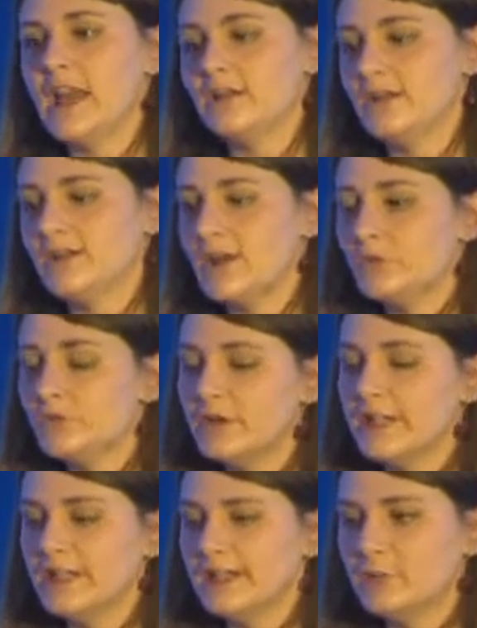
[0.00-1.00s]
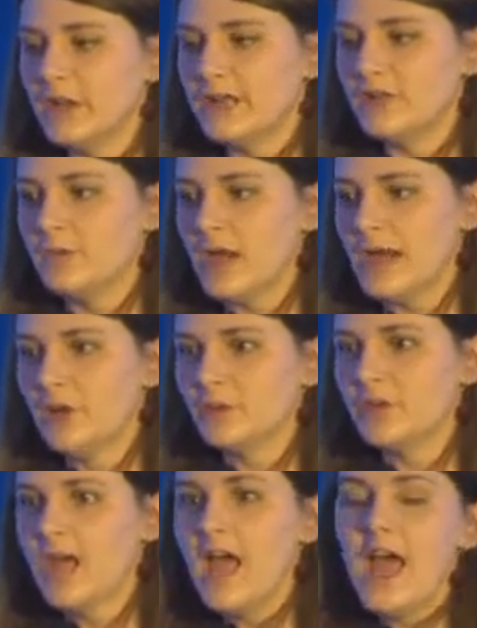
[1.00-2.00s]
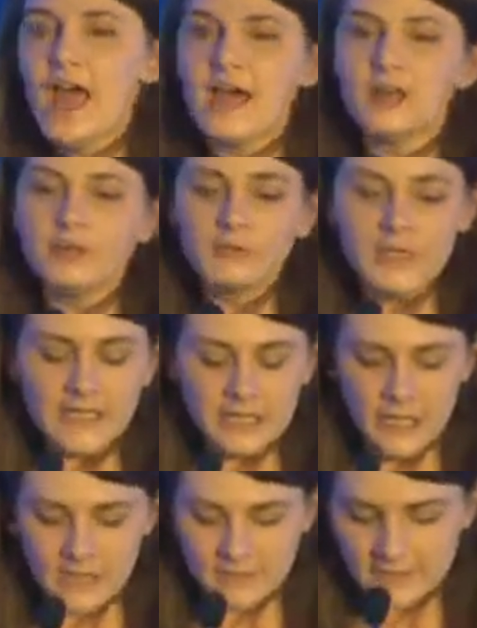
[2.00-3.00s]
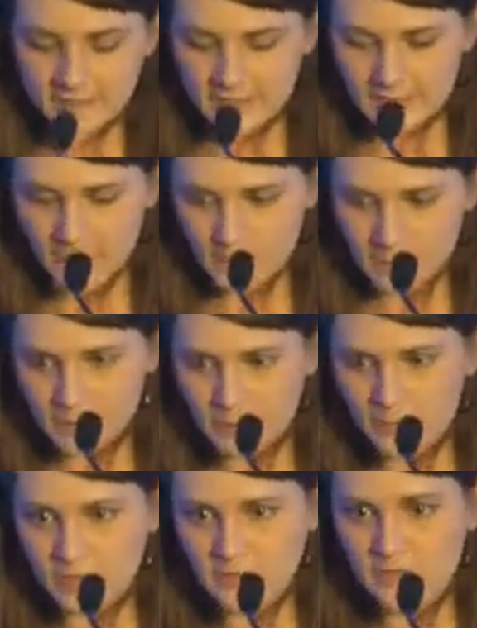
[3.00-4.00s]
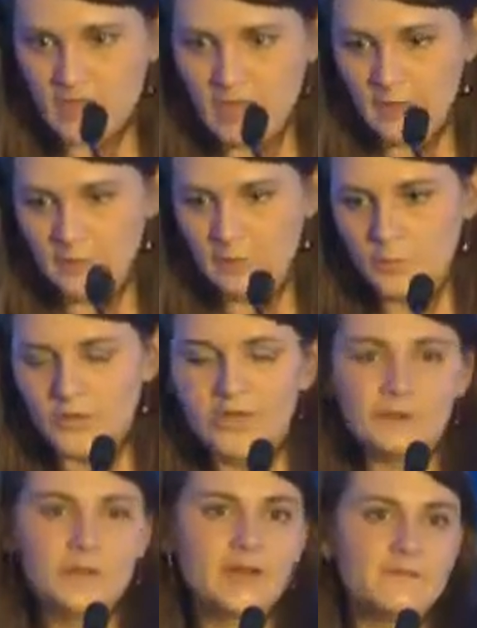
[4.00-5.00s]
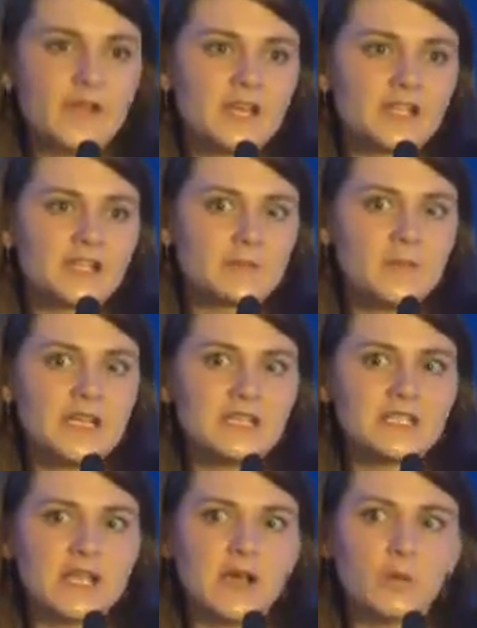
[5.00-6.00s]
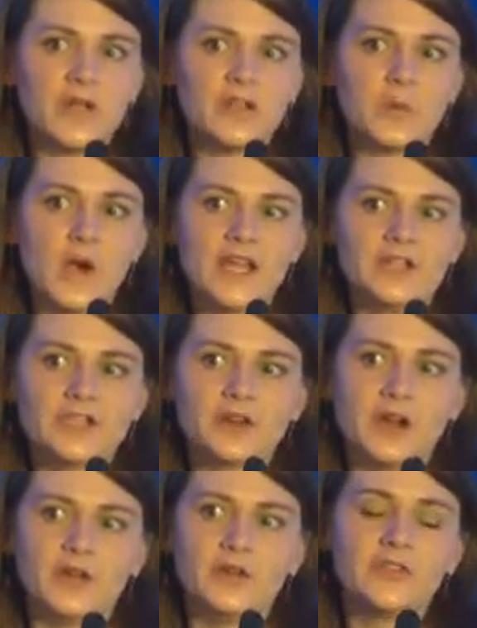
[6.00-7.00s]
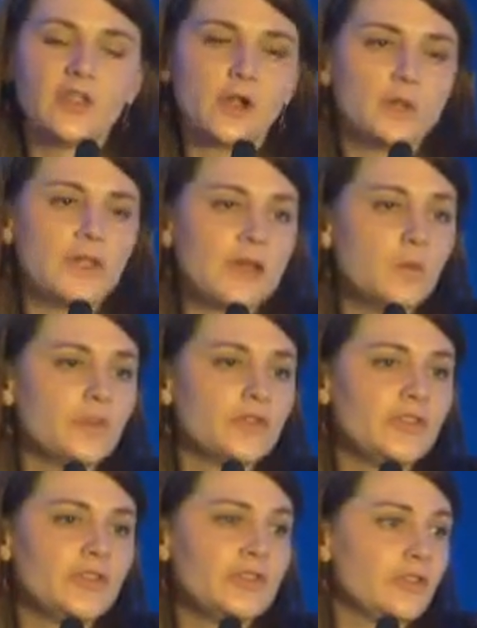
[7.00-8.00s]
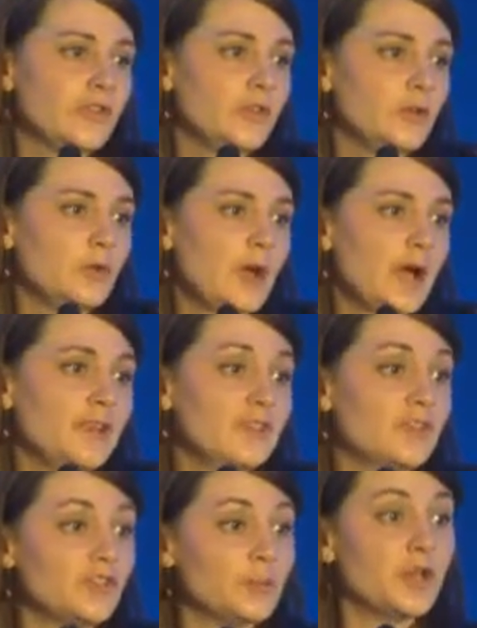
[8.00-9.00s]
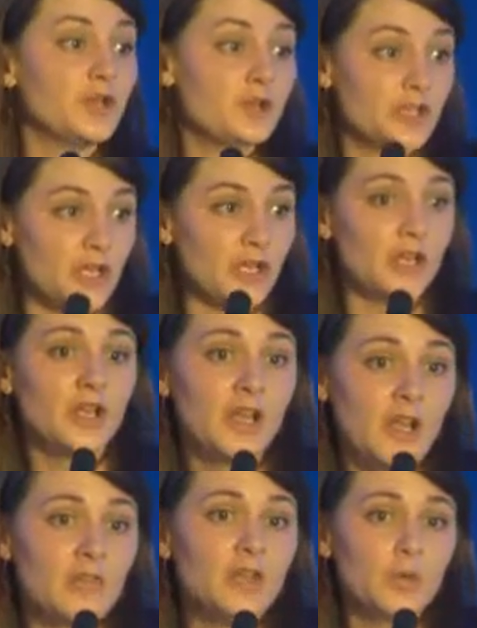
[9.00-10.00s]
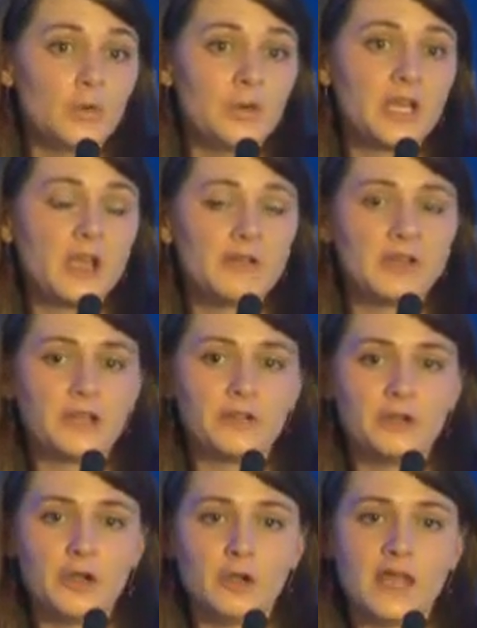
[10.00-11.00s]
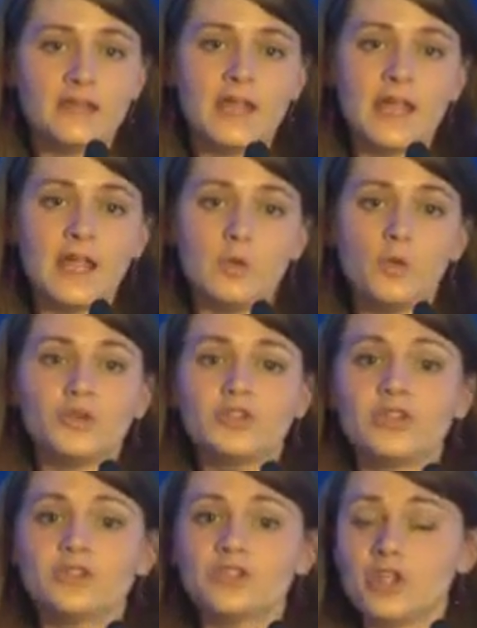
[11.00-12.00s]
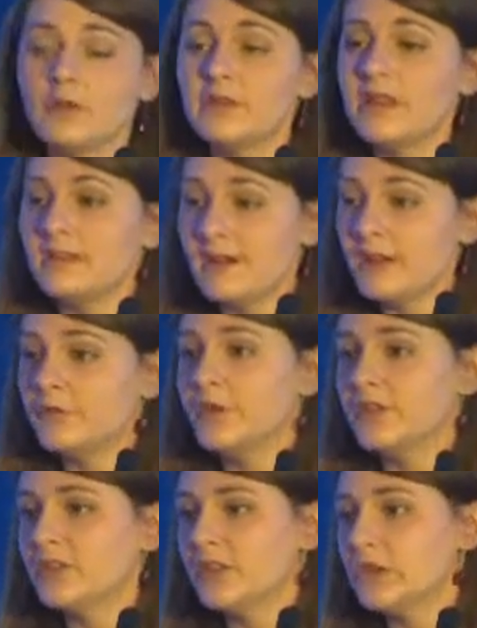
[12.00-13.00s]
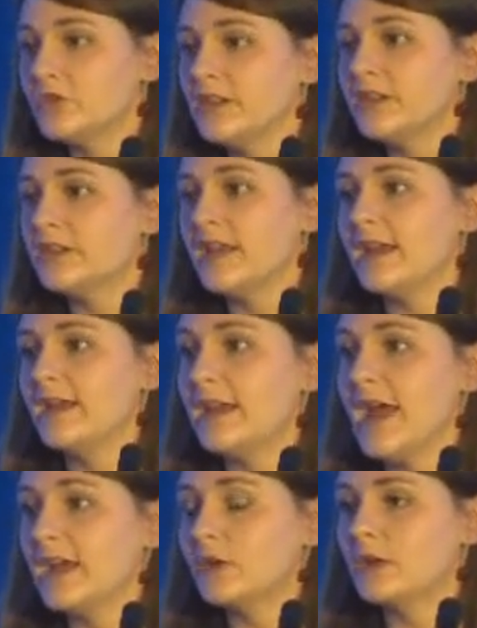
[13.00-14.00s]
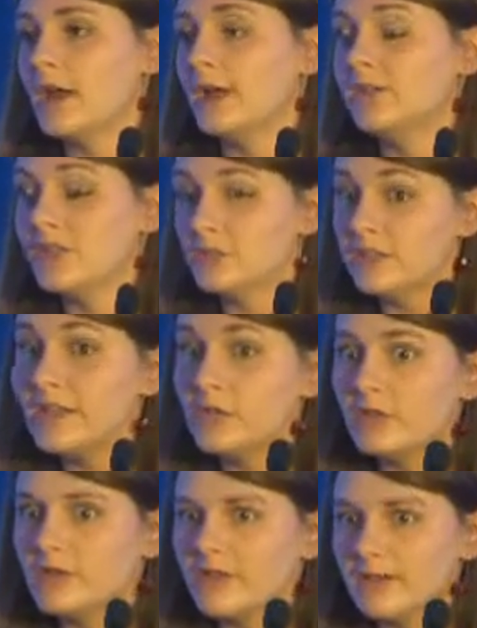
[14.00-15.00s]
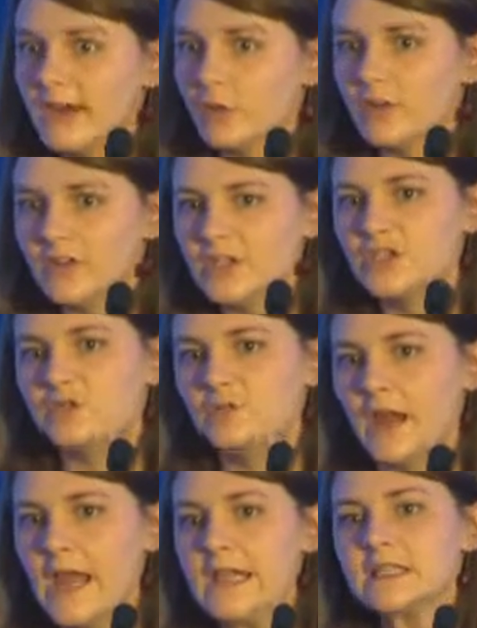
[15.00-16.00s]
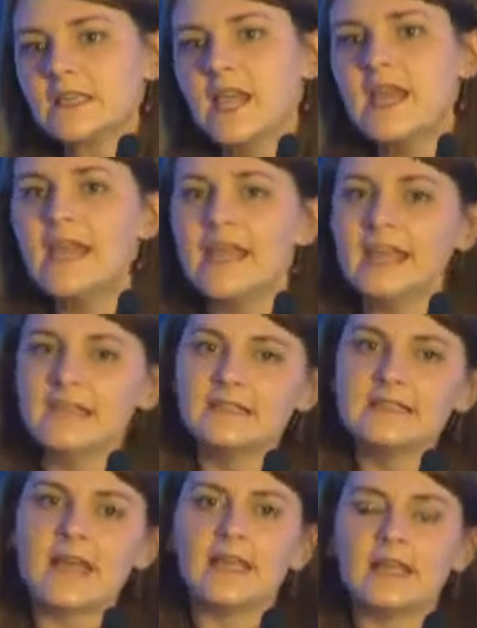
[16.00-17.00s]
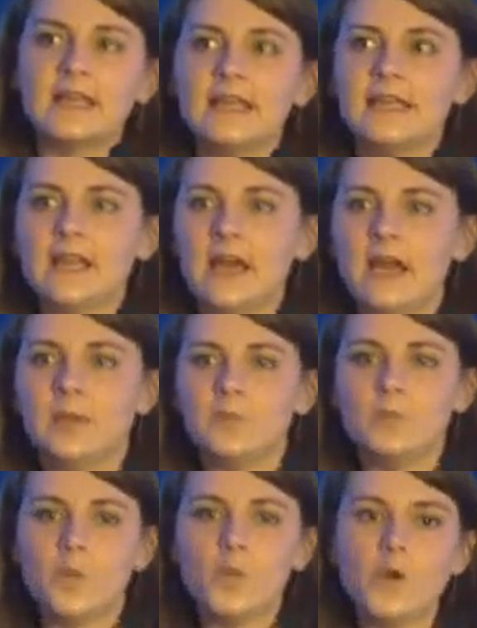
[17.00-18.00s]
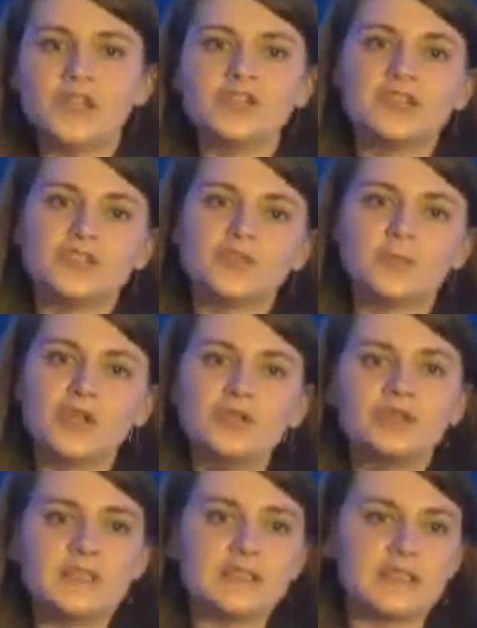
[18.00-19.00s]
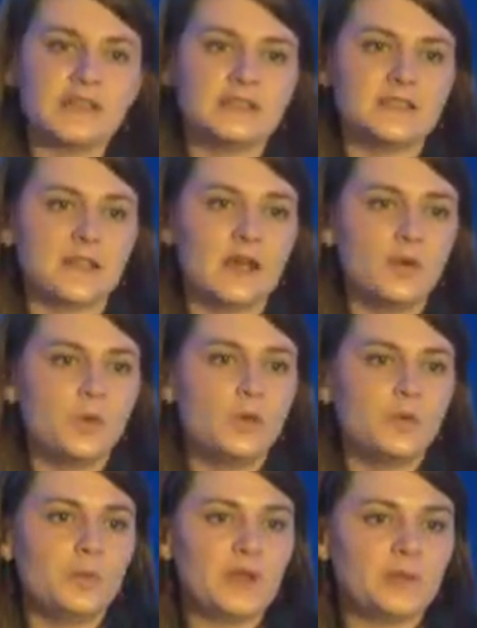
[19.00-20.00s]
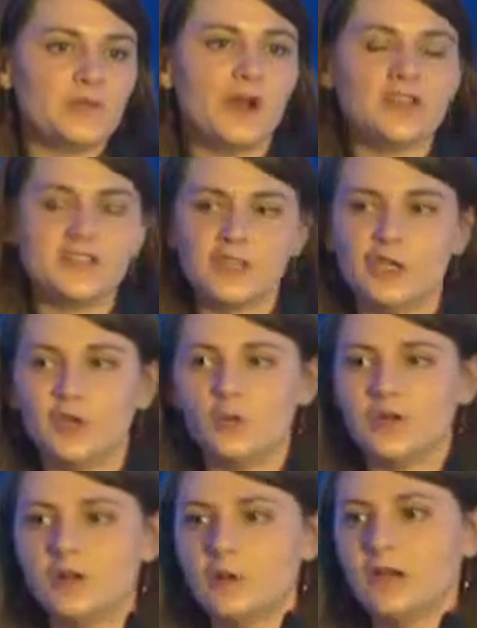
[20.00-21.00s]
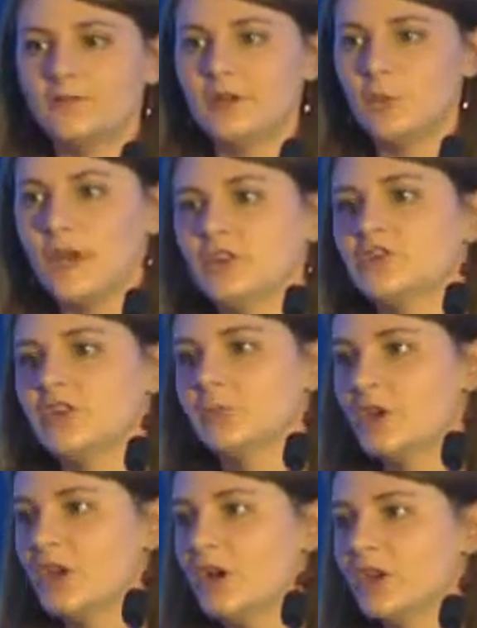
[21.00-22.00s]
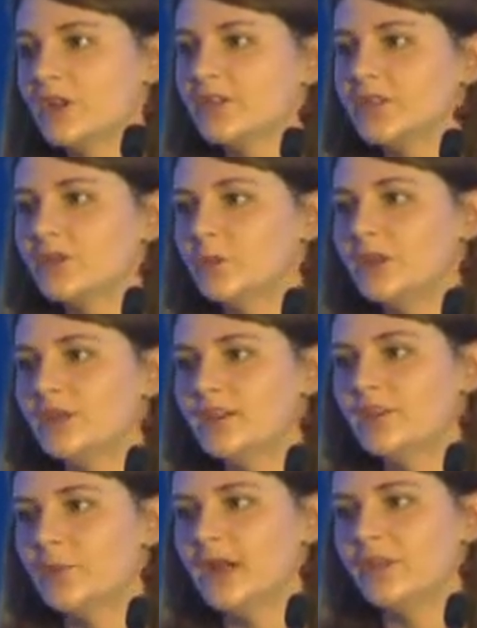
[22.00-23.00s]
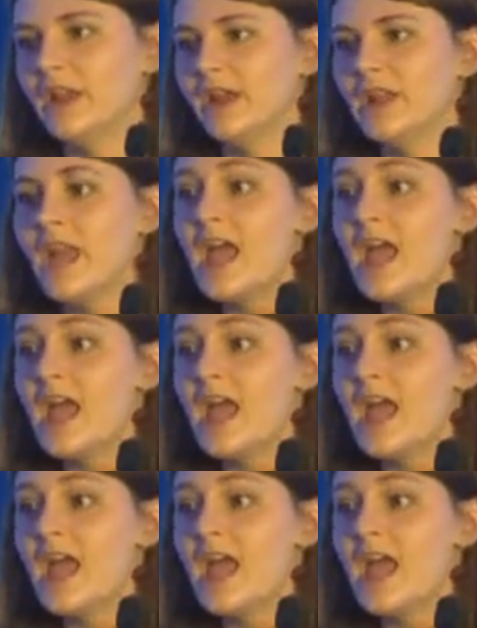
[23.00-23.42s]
areas and really split them out. And I really like this example that was done by Infectious Media with Waitrose. So they wanted to do distribution that will be going through, and they wanted to show in their adverts to decrease their acquisition rate exactly which distribution centre would be providing you with your lovely Waitrose bananas as we see them out there.